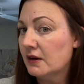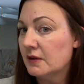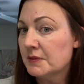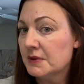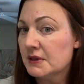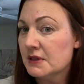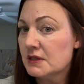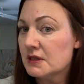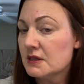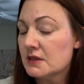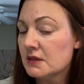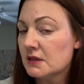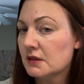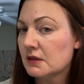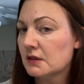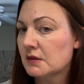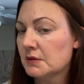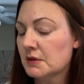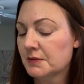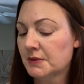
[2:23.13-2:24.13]
I mean, this
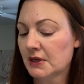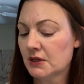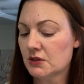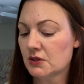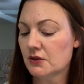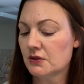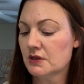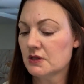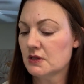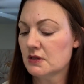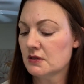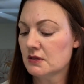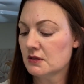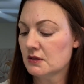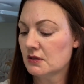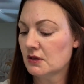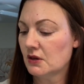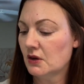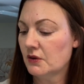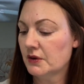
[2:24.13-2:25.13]
isn't, let me make sure this is
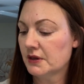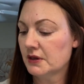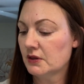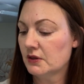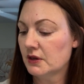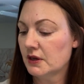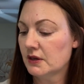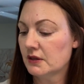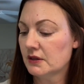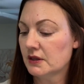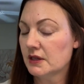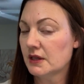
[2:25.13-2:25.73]
going correctly.